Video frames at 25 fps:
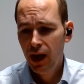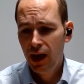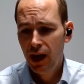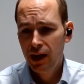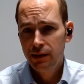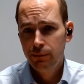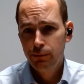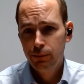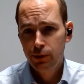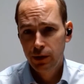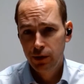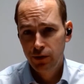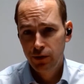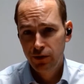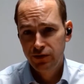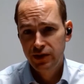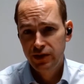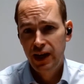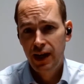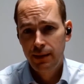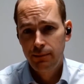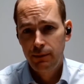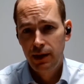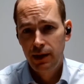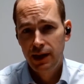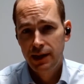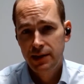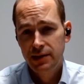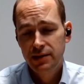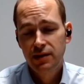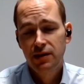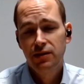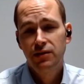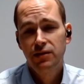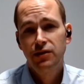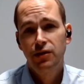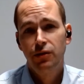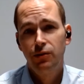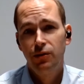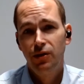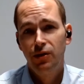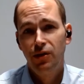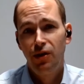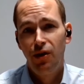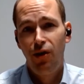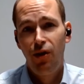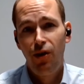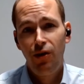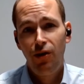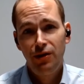and improve timelines. So
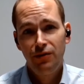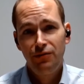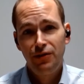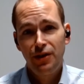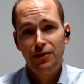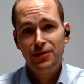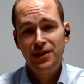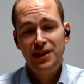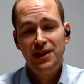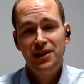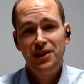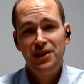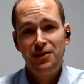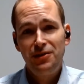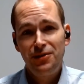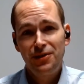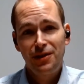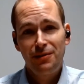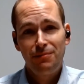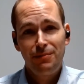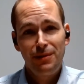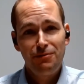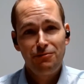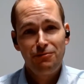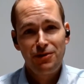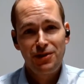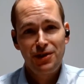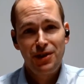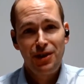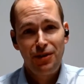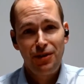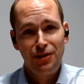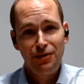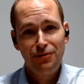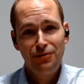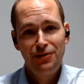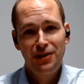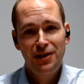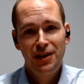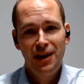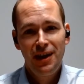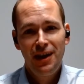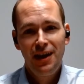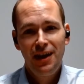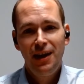all of those issues can be resolved